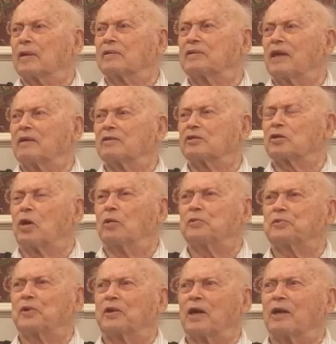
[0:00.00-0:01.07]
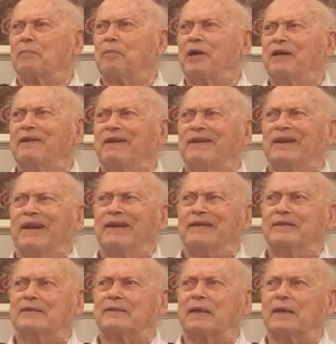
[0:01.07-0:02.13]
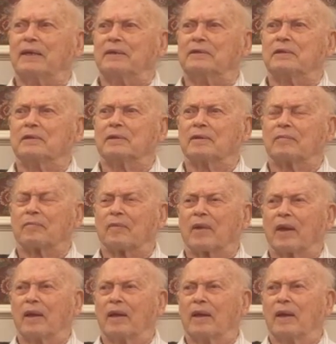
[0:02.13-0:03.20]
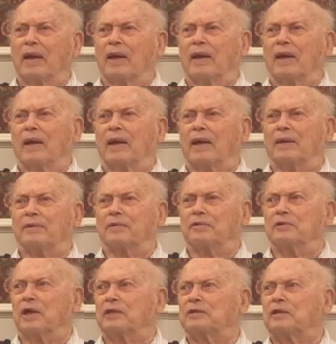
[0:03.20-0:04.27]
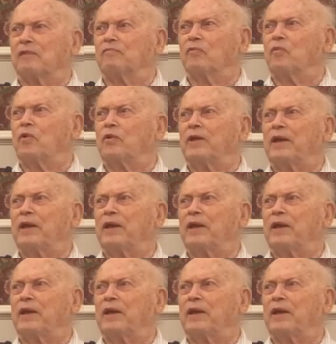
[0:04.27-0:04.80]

telescopes were going to be in the United States, and the rest of them we